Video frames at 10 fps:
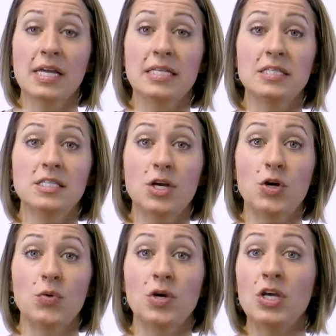and
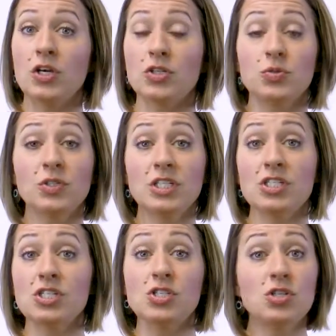so there's really
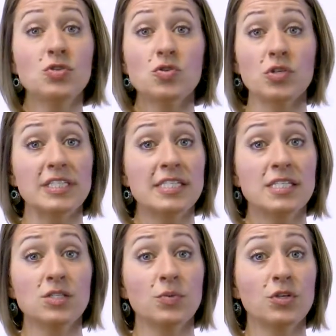just 2
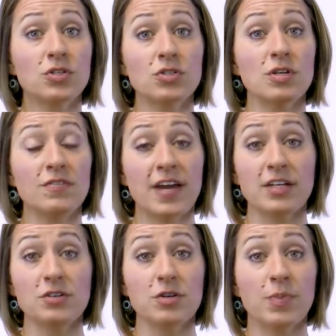choices when you're
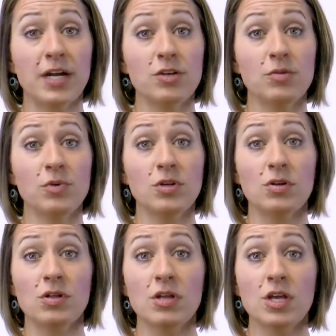factoring a
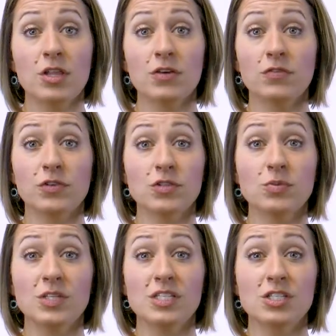binomial. The first
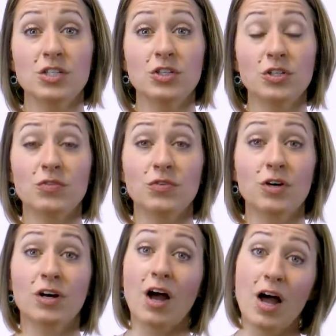one is to look for
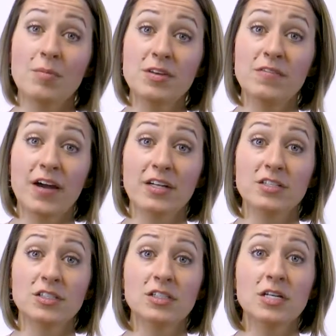a common
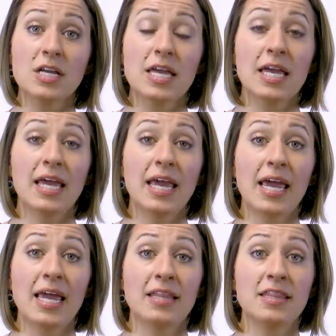factor,
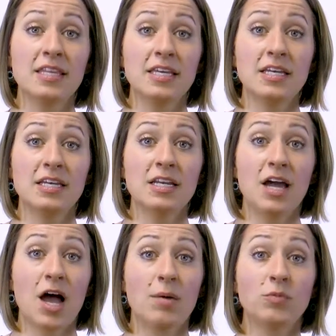and then
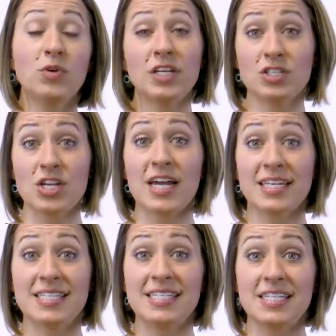we can check
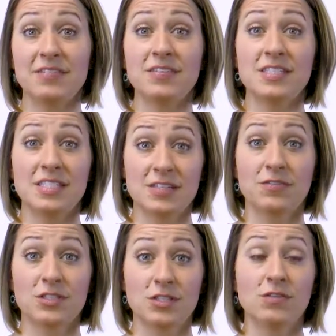and see if it's a
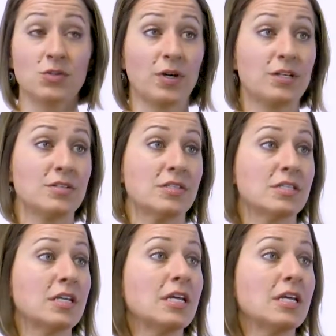difference of squares.